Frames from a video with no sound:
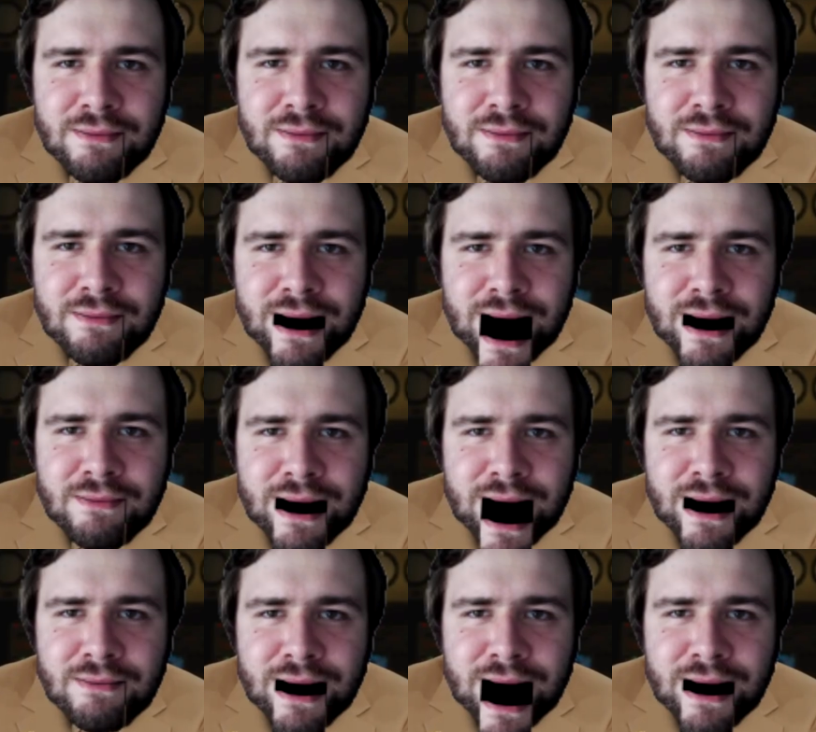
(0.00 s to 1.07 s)

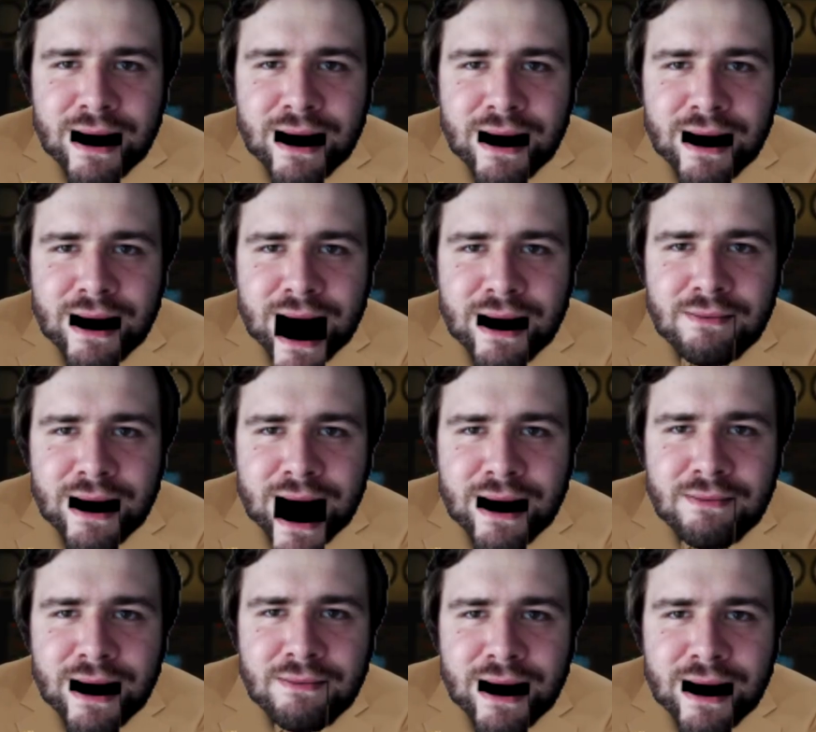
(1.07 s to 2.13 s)
something where it kind of leaves
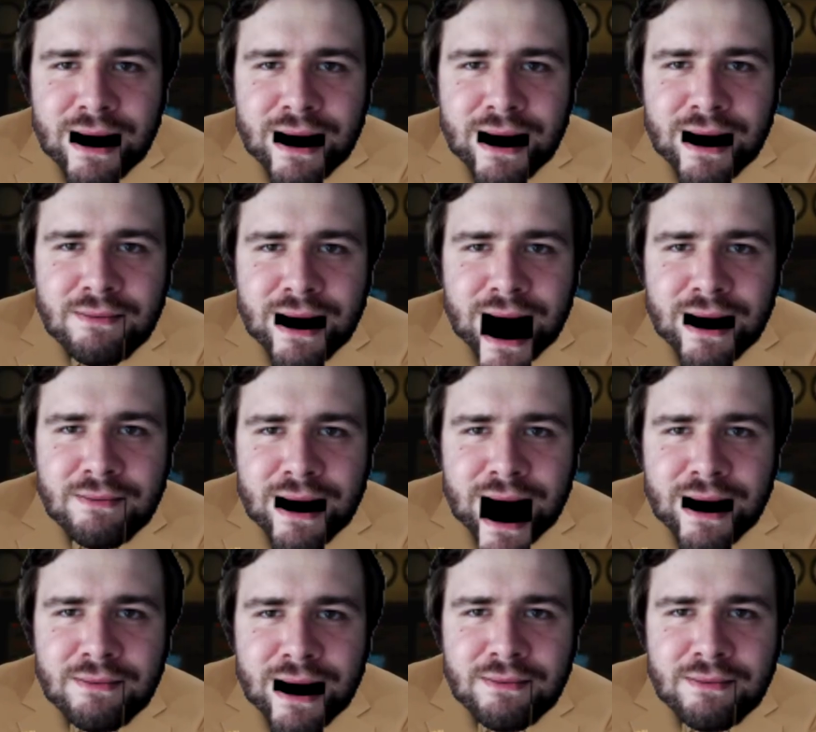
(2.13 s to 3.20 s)
a crater. There's
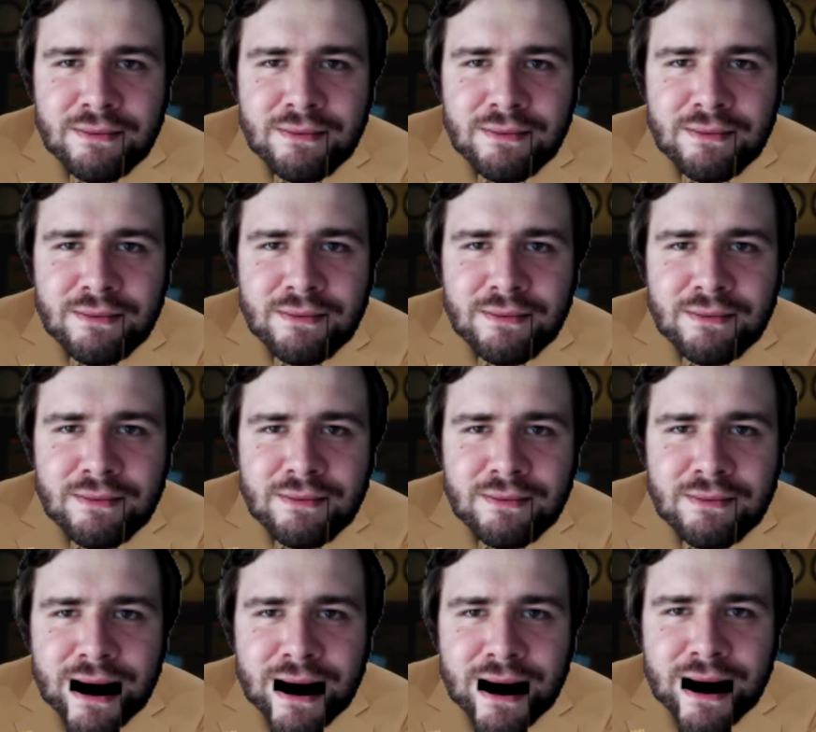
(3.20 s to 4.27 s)
like different,
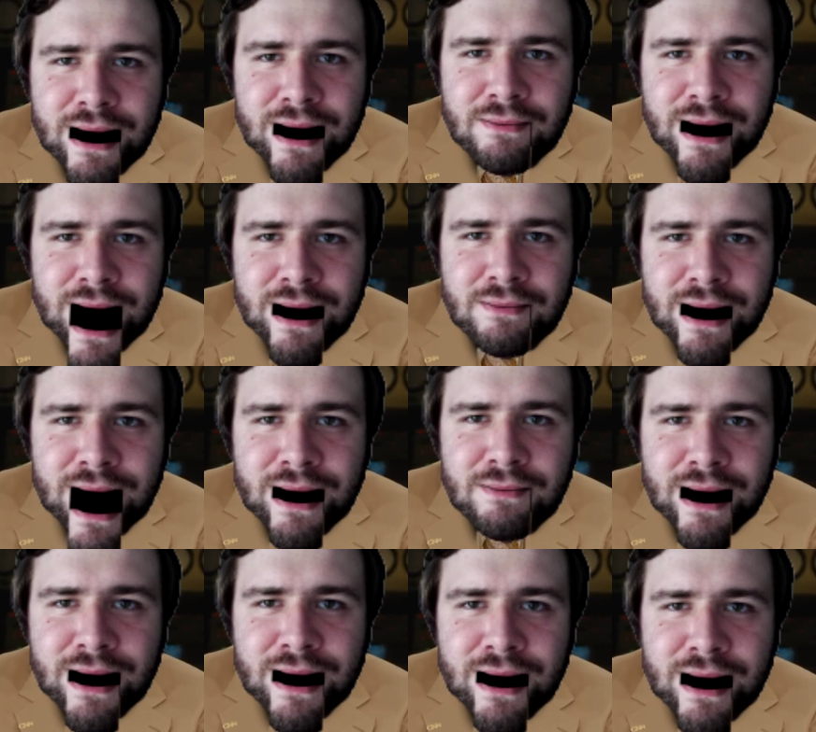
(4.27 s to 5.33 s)
I don't know, even like,
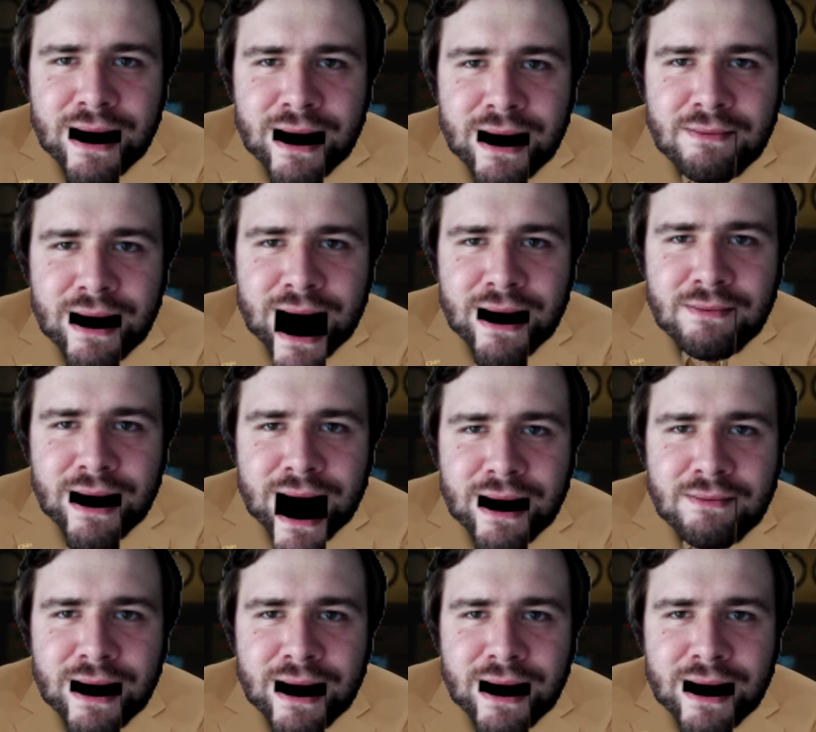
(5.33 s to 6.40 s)
yeah, just there's game
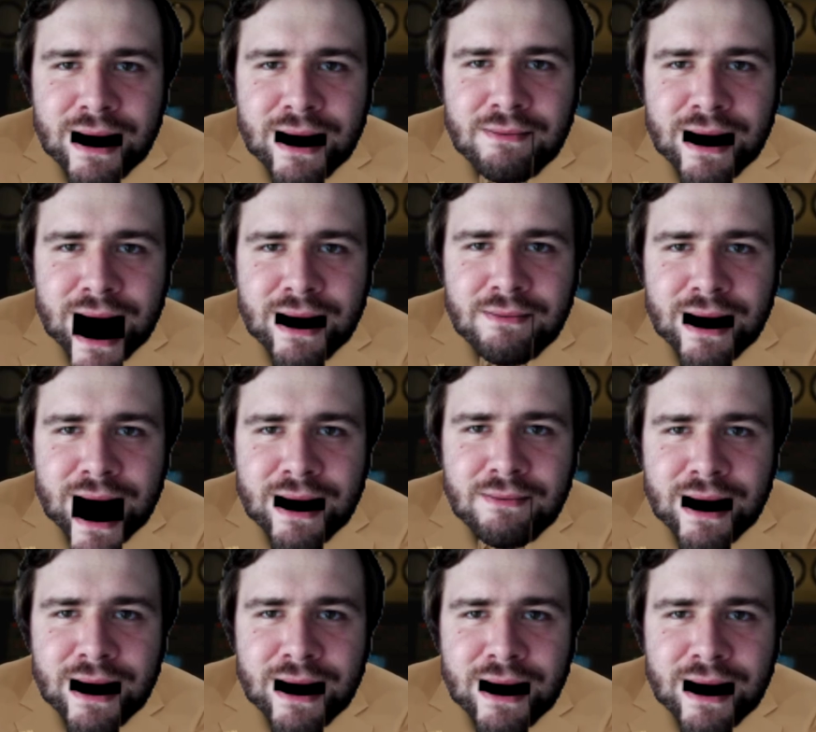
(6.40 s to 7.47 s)
mechanics for craters, or whether
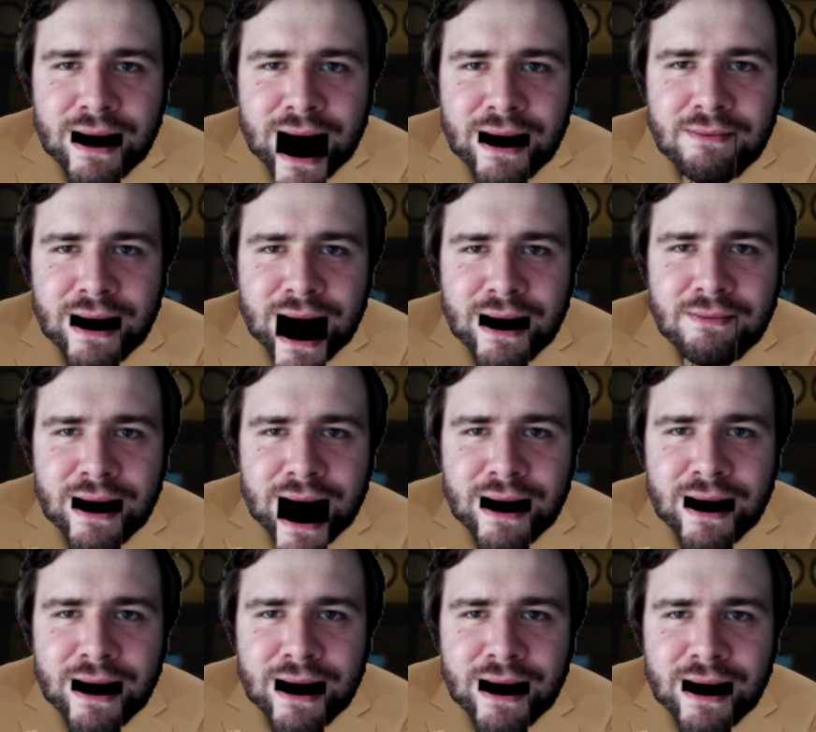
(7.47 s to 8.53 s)
it will go full Battlefield
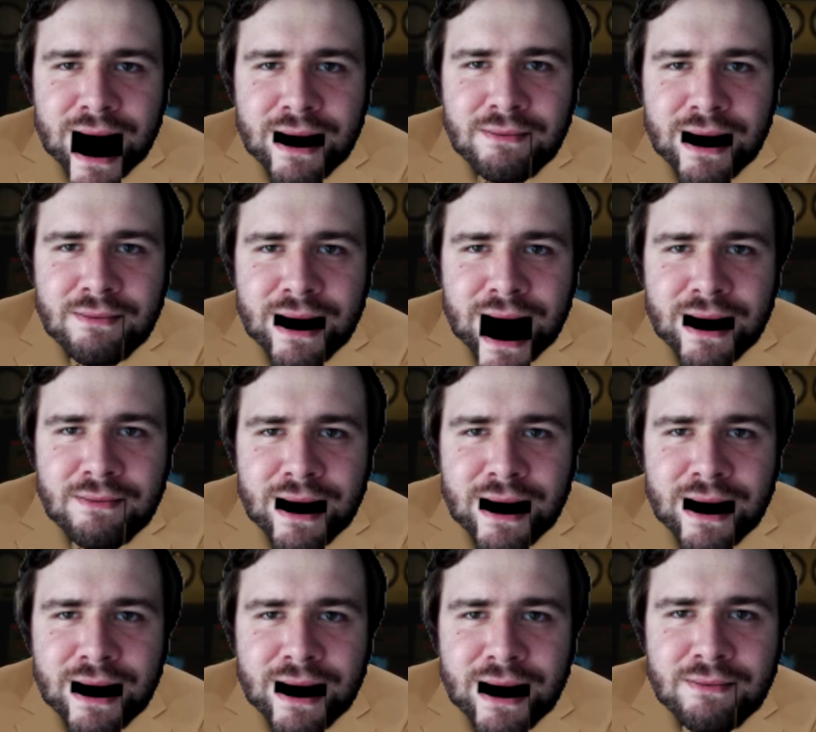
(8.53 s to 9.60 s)
where you can just break
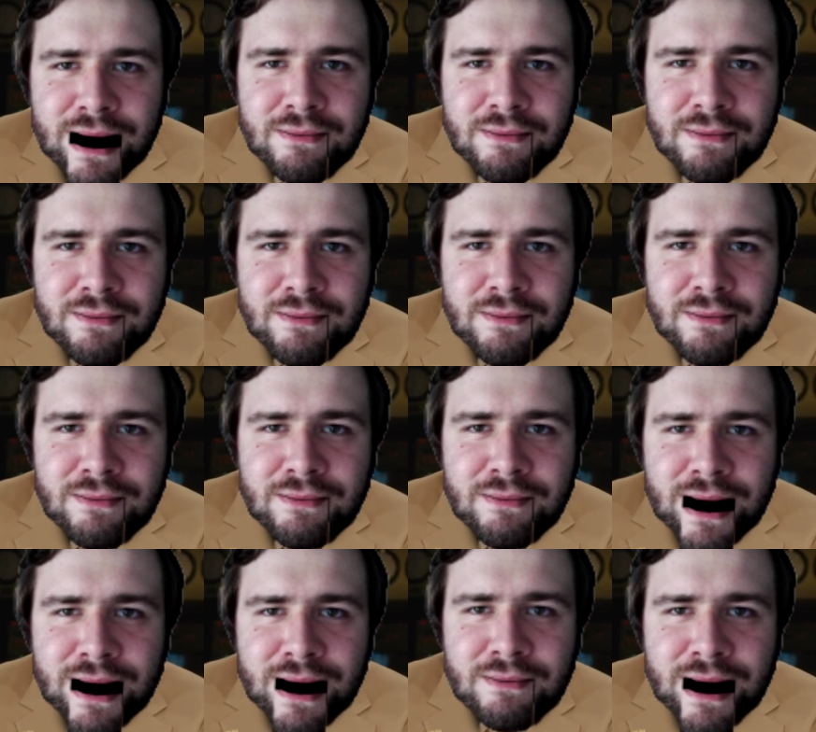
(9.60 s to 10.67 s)
everything.
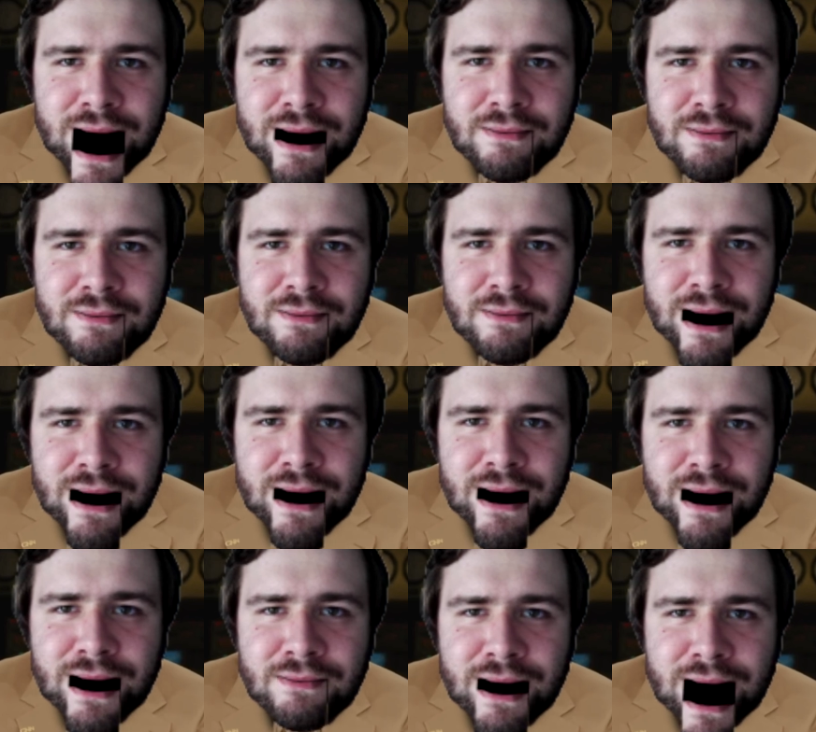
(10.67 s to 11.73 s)
We don't know,
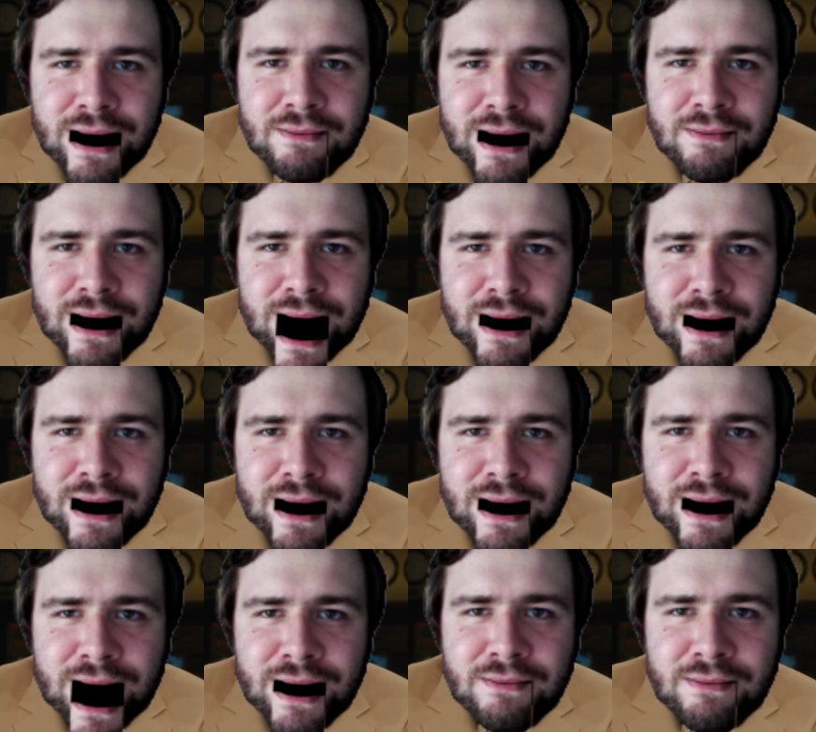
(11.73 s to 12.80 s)
but it will be quite interesting
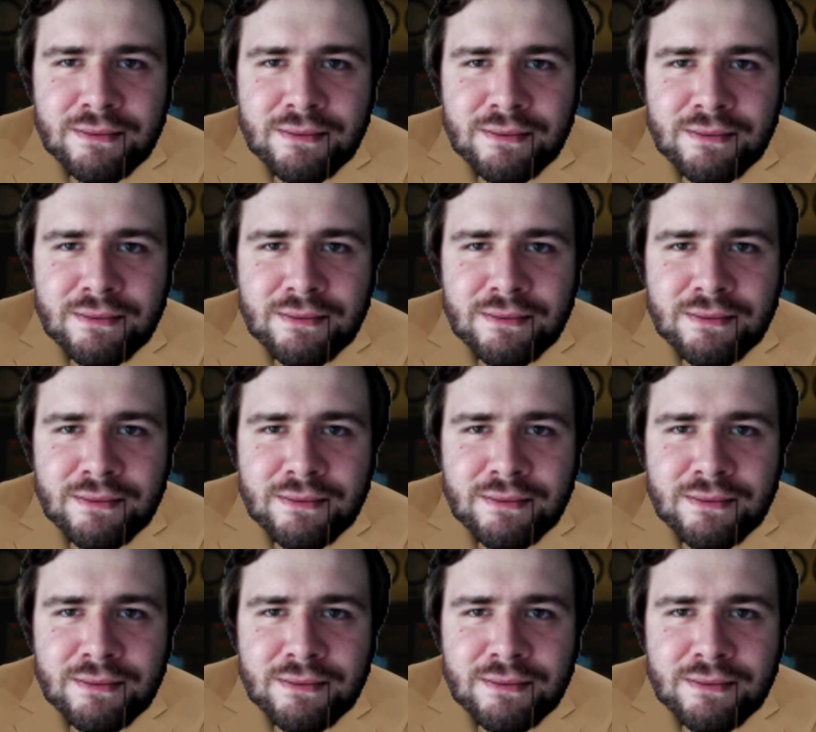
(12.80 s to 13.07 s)
to see.